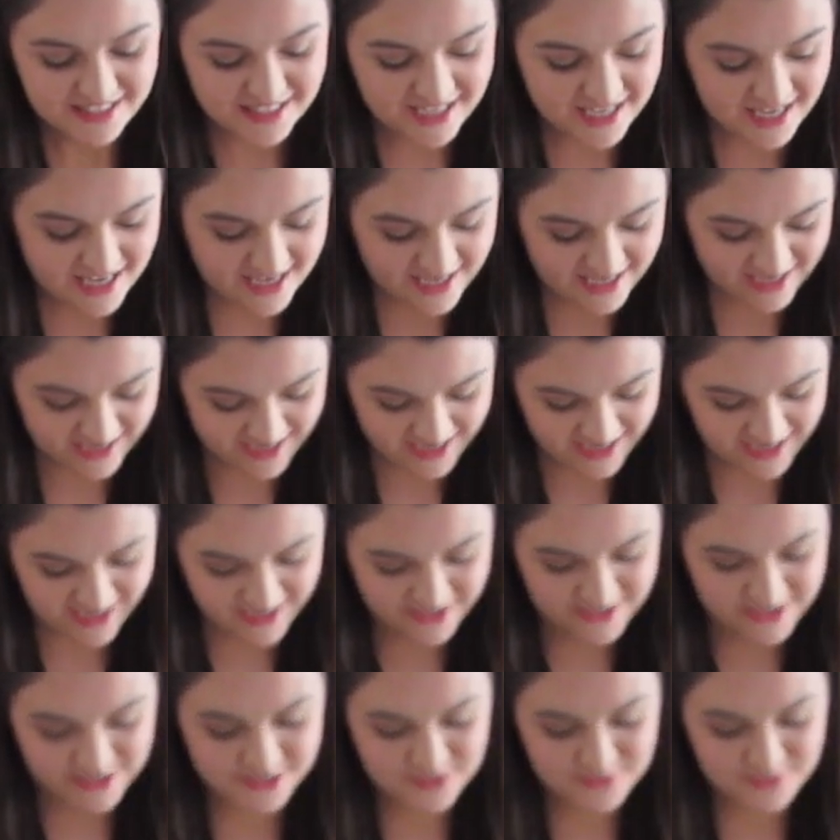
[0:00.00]

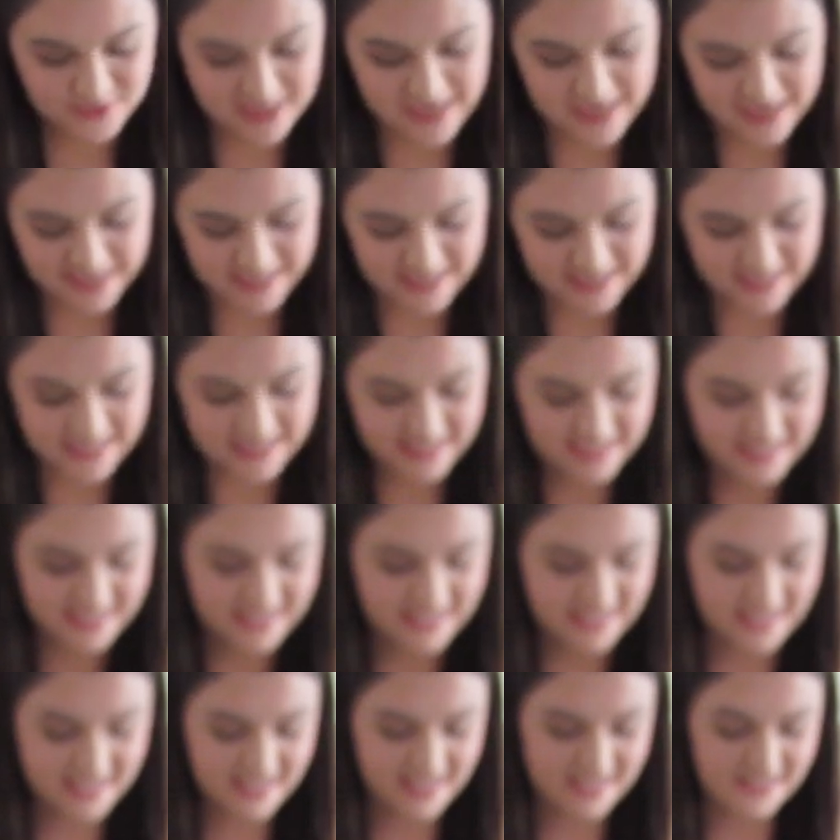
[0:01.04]
Yay, that's what I needed.
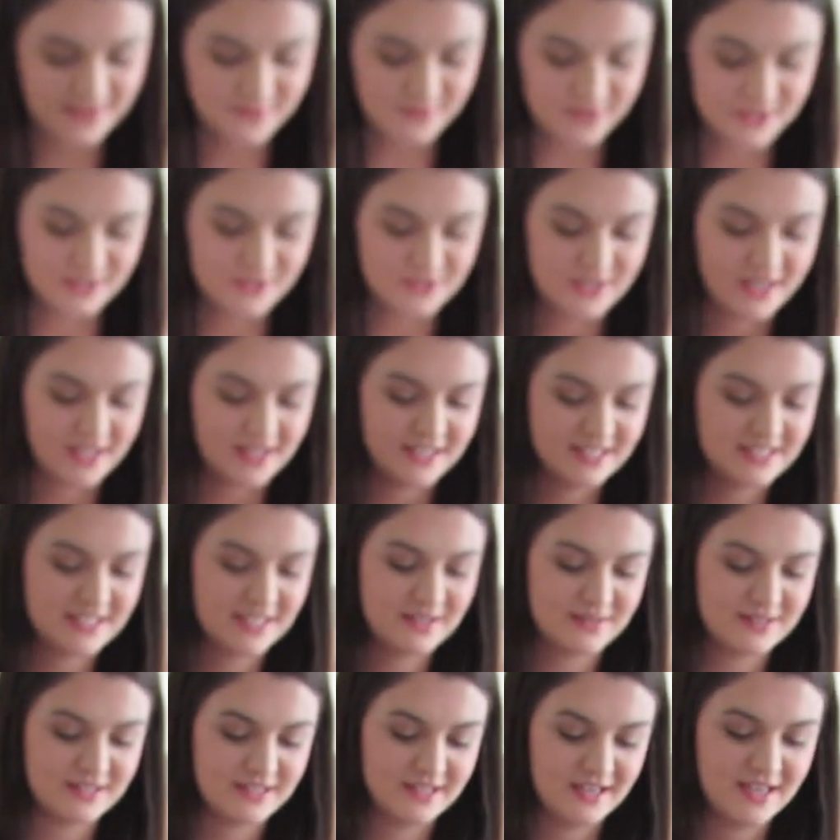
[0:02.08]
You can try this
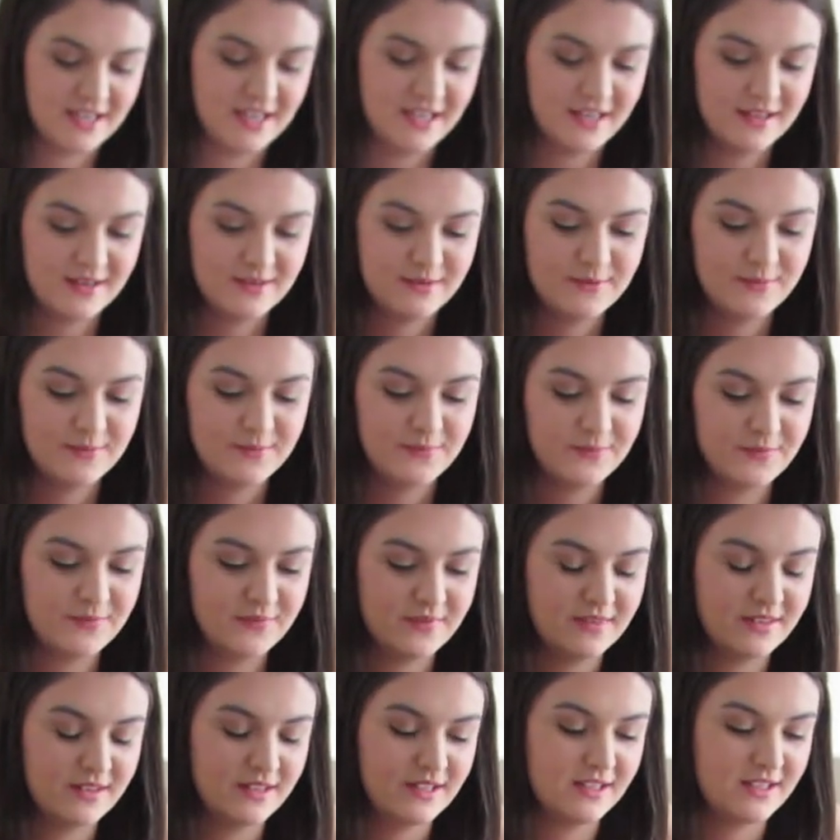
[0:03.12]
out tonight.
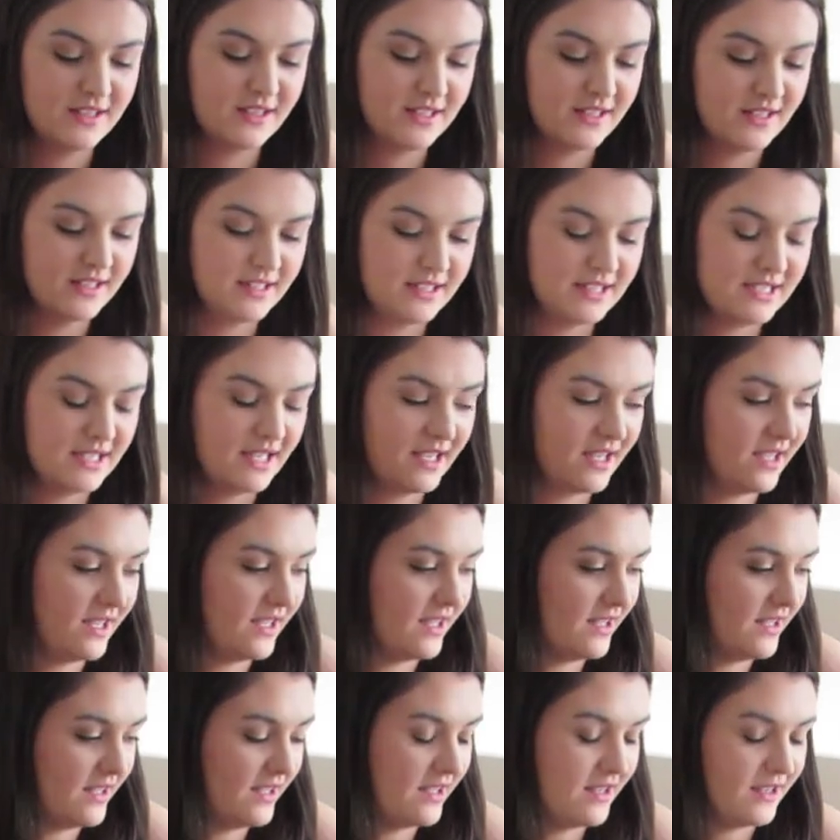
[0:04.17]
It's
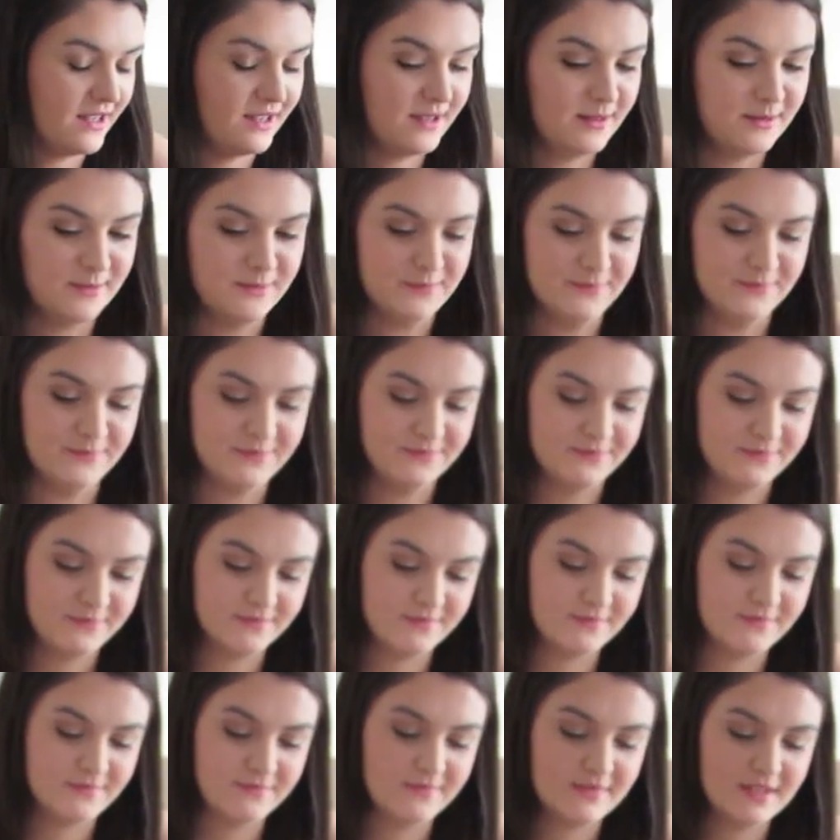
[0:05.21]
a um,
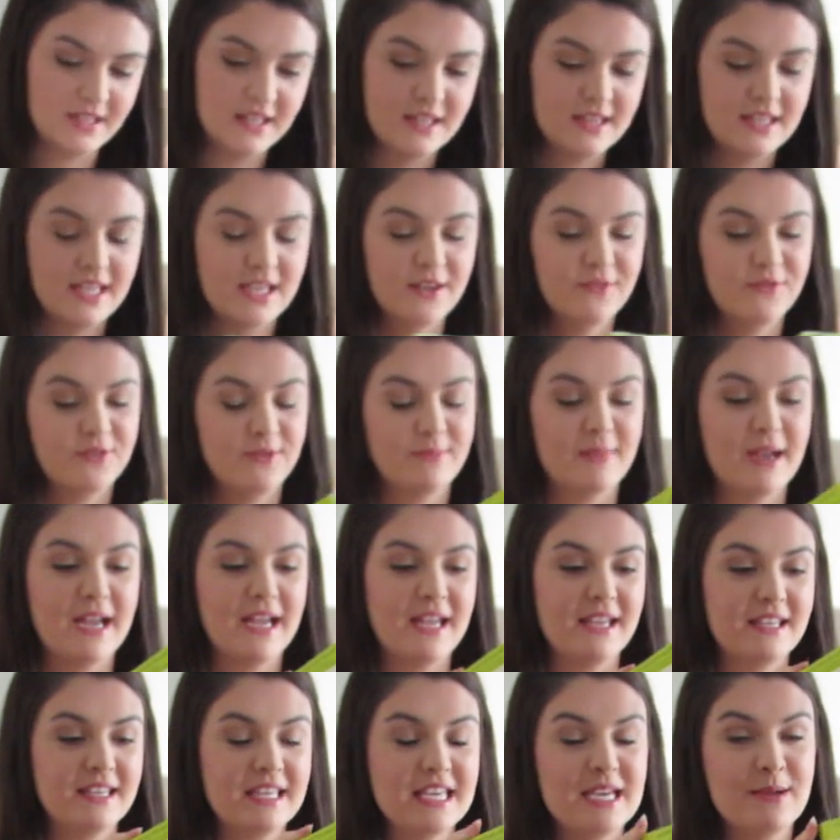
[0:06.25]
thing for
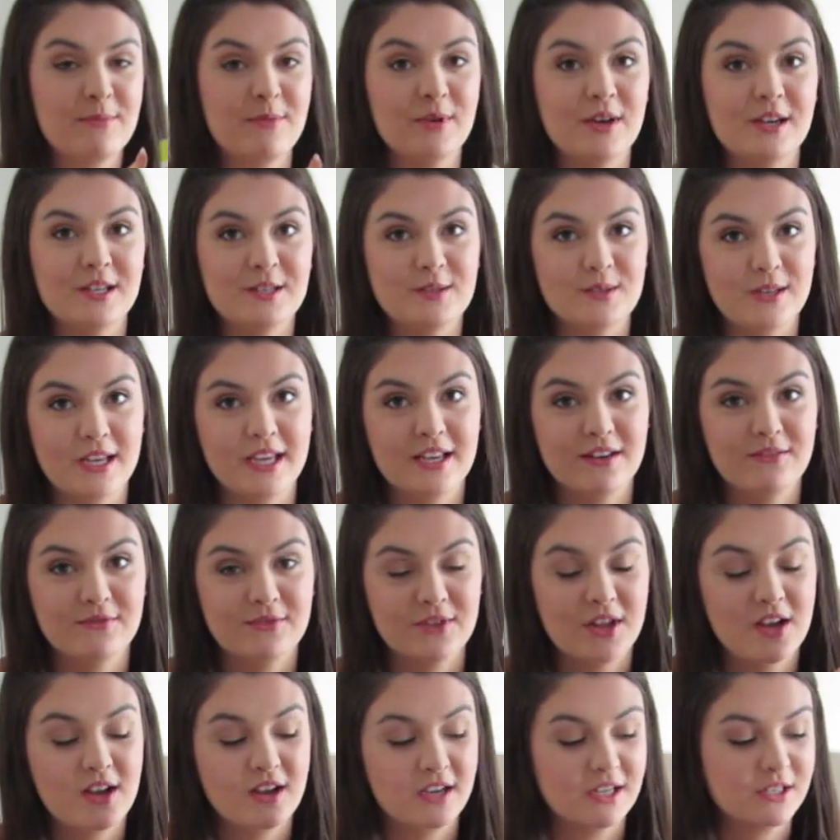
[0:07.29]
my camera so I can
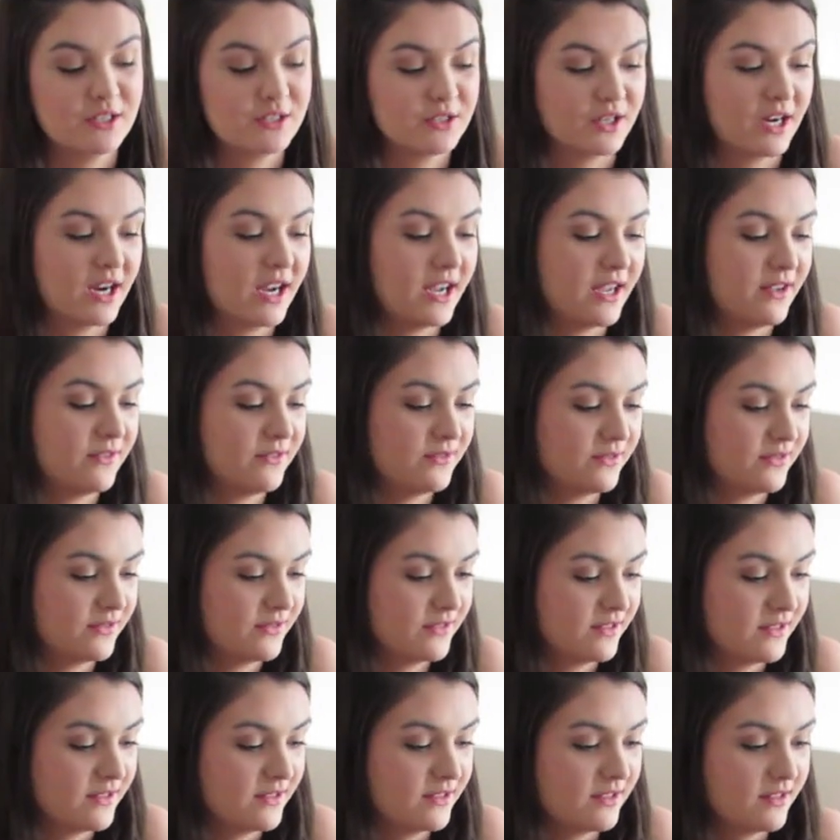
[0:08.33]
vlog and drive
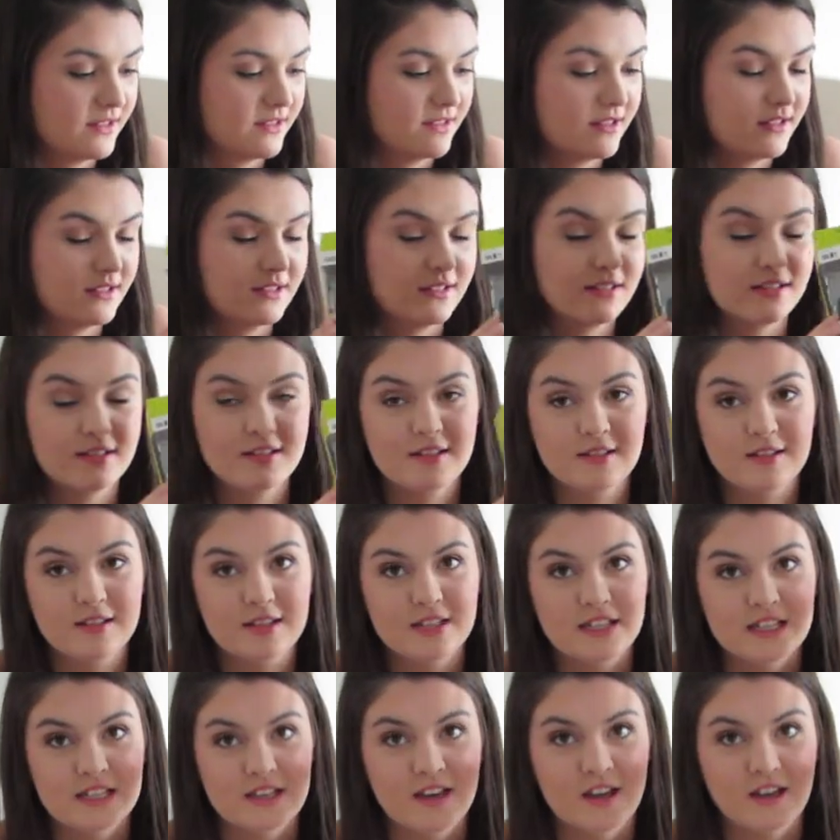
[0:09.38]

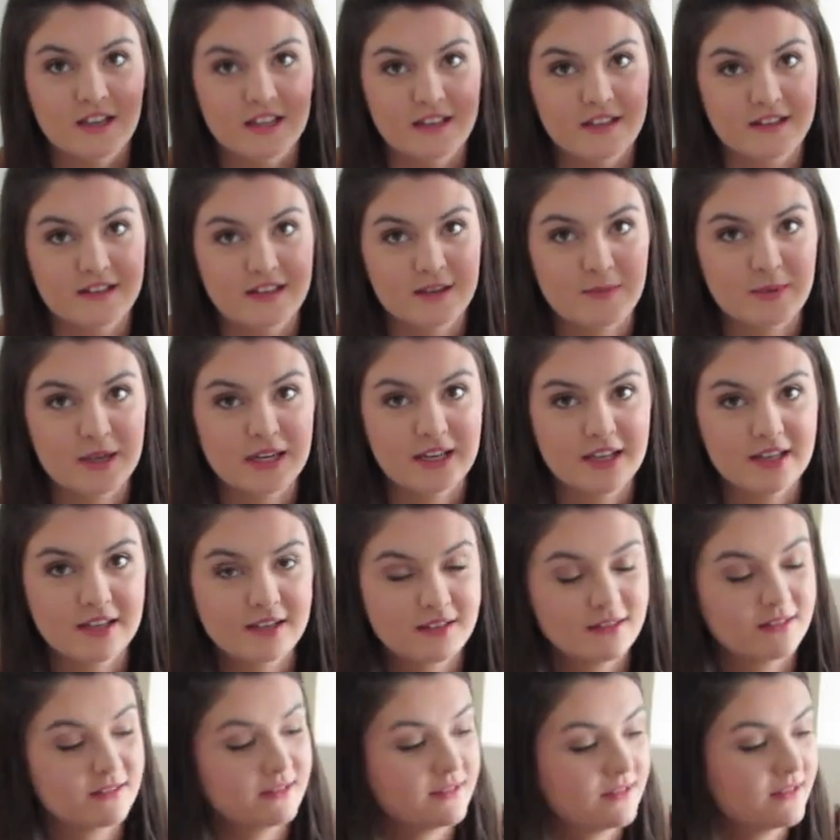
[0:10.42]
and not kill anybody.
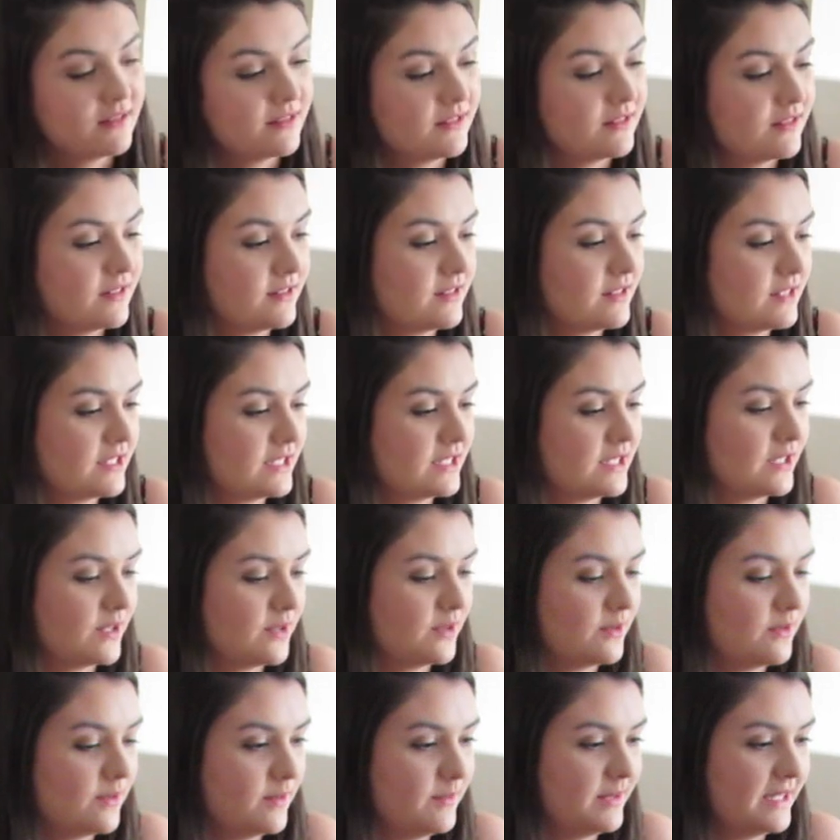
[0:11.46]
So
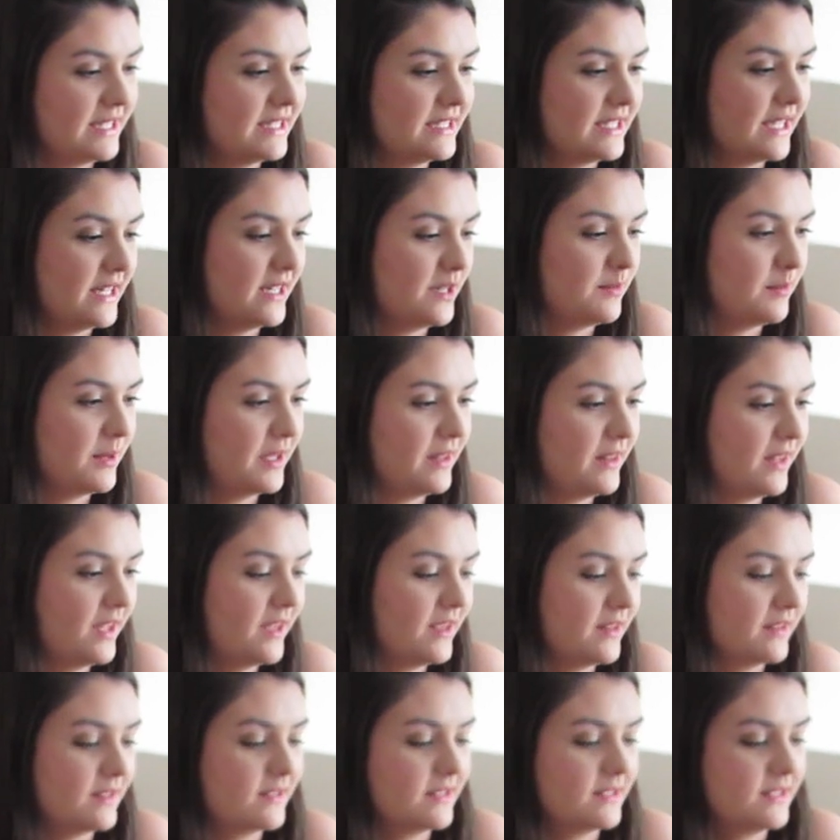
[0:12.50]
I'm excited about
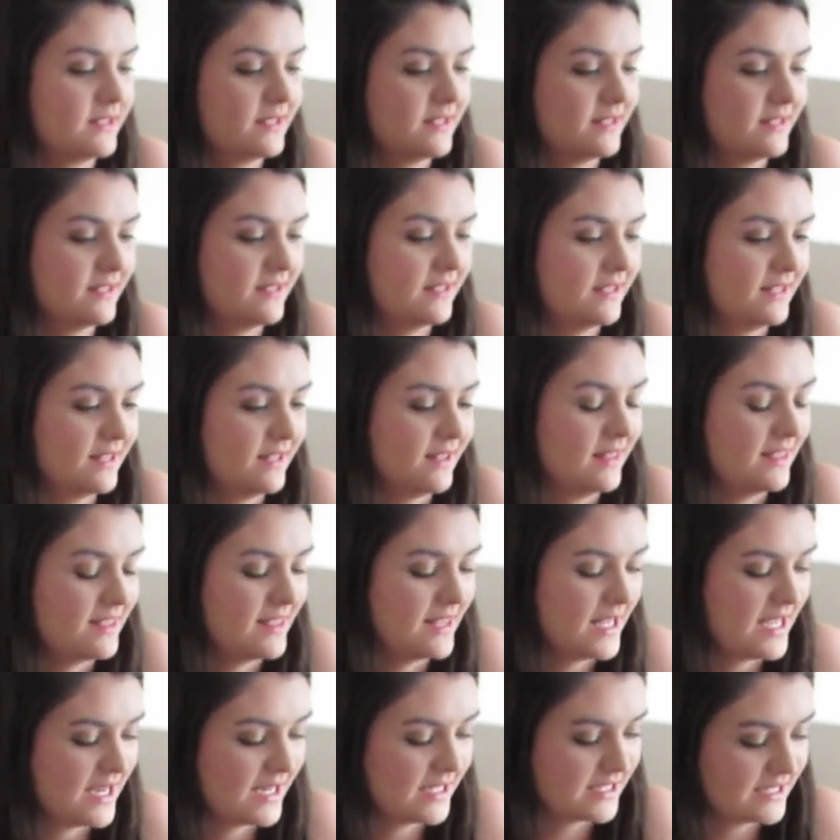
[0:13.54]
that.
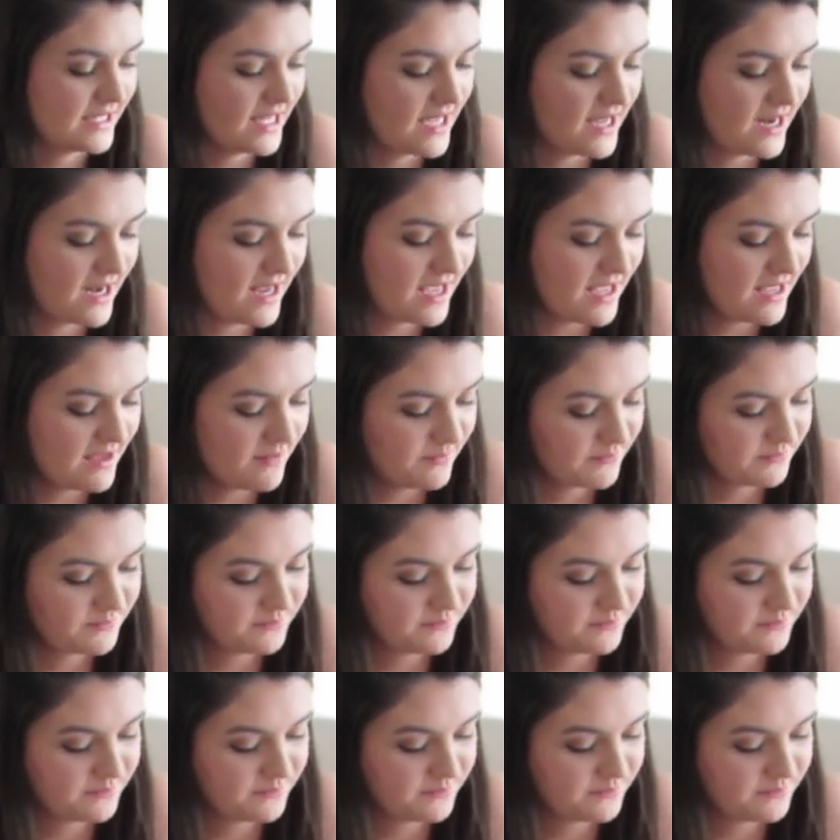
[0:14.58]
Thanks, honey.